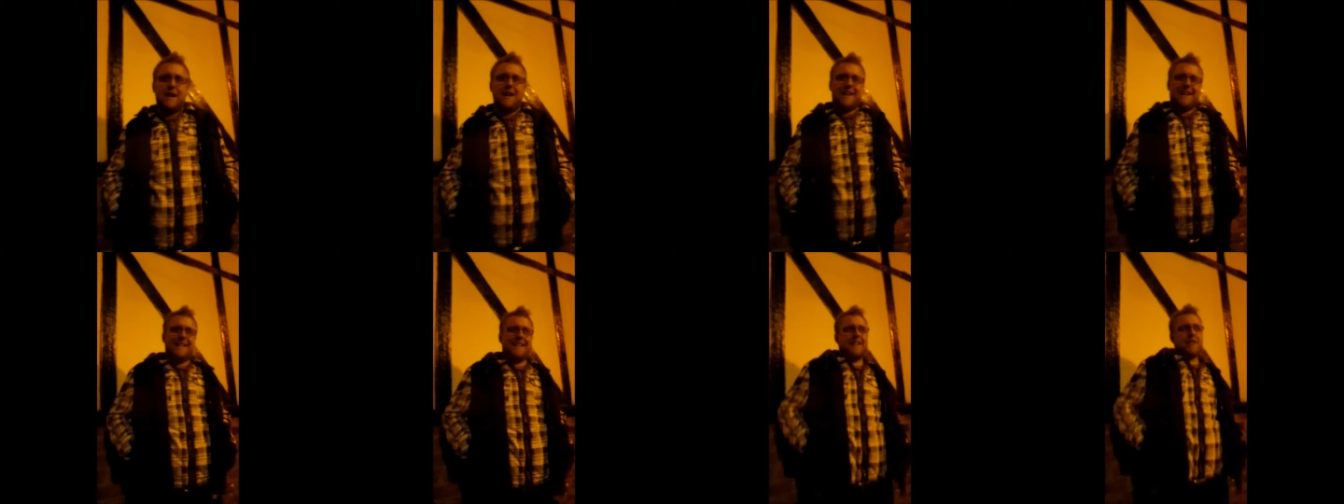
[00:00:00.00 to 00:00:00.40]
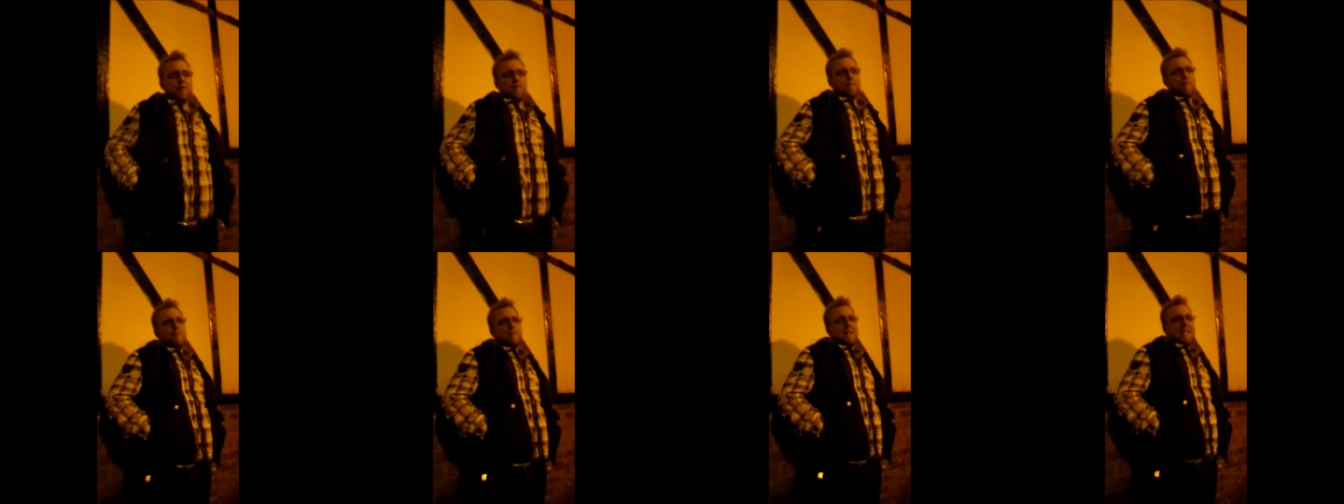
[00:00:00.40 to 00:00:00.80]
I need them
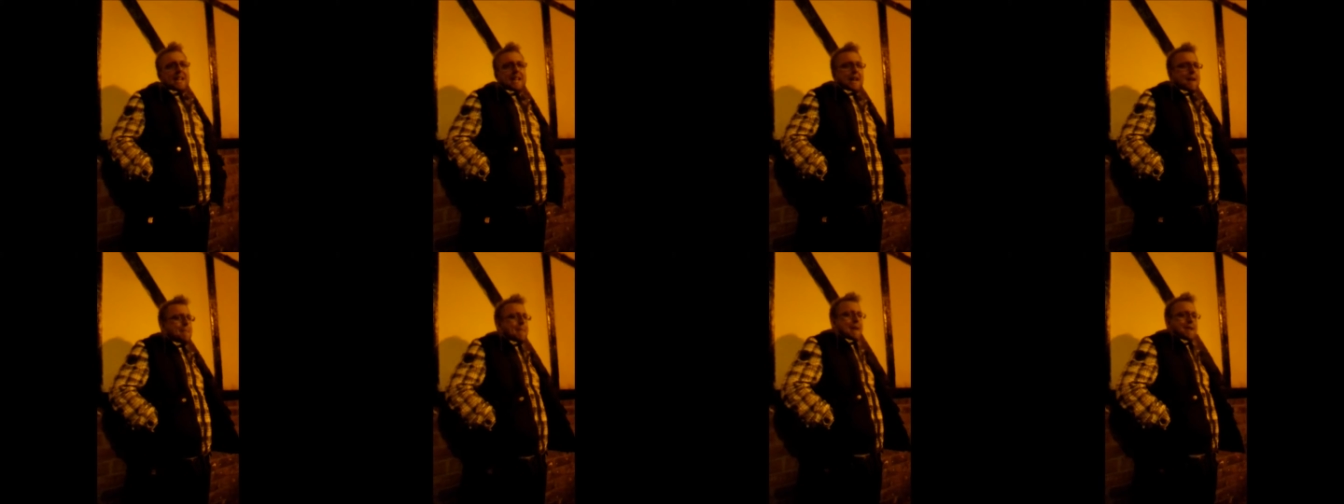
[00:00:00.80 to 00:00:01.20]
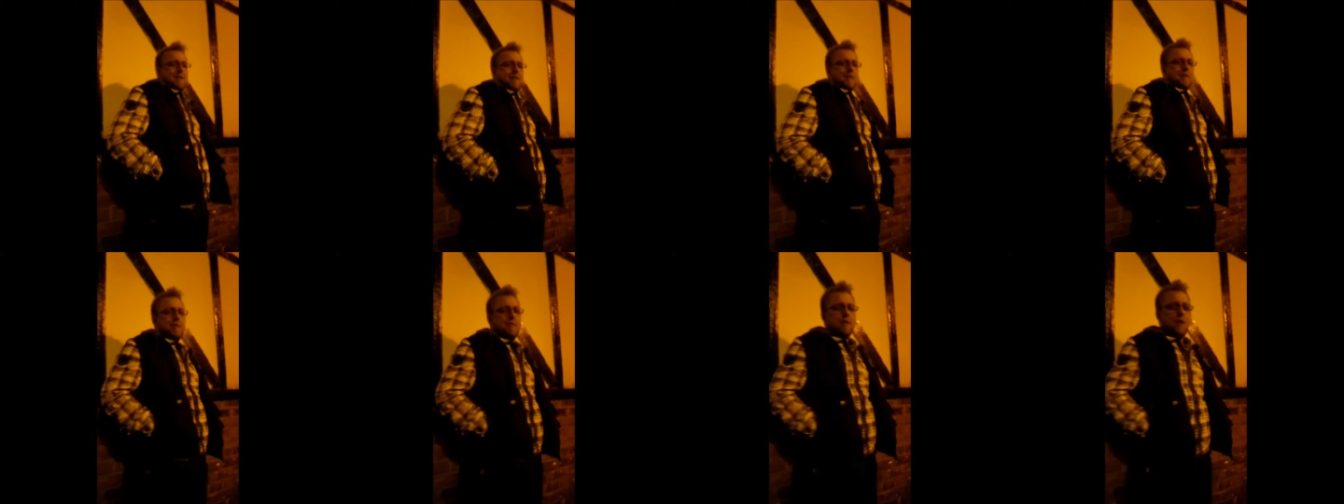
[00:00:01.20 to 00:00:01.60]
from TK
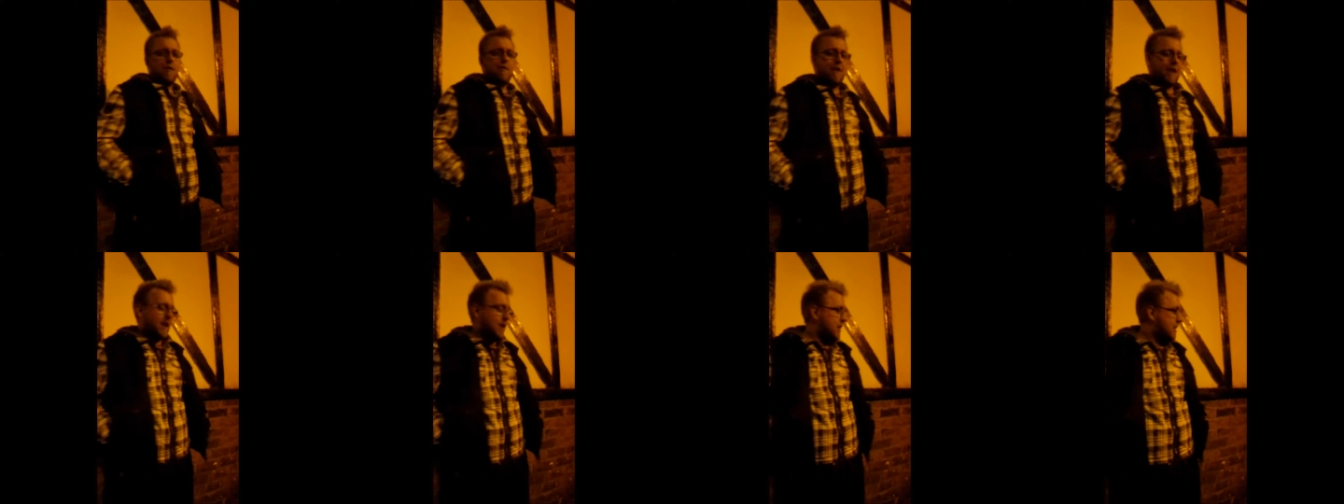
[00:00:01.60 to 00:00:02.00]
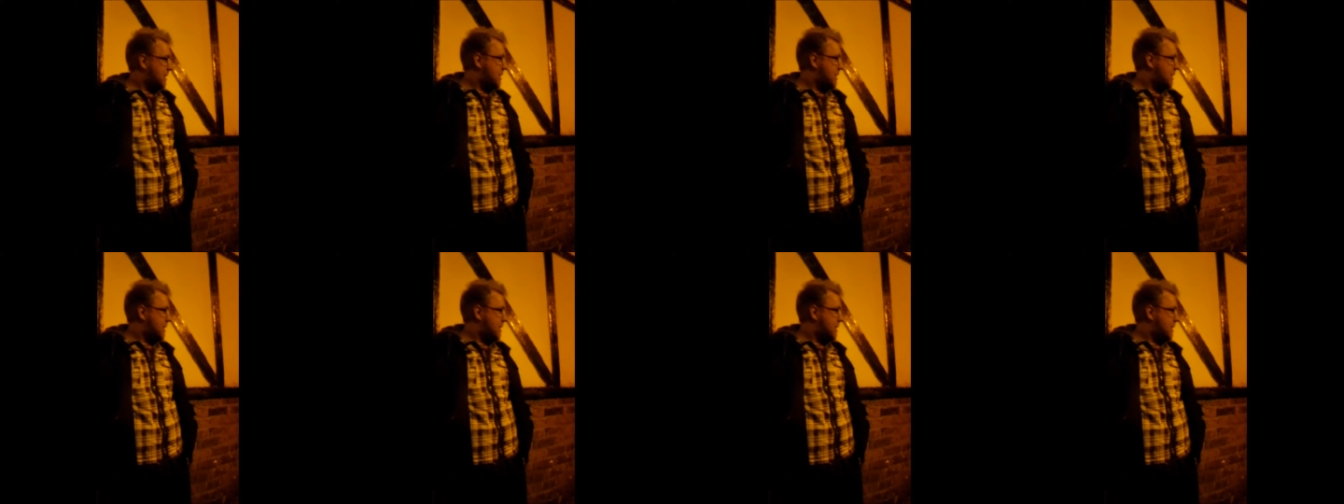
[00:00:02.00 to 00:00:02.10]
Maxx's lorry.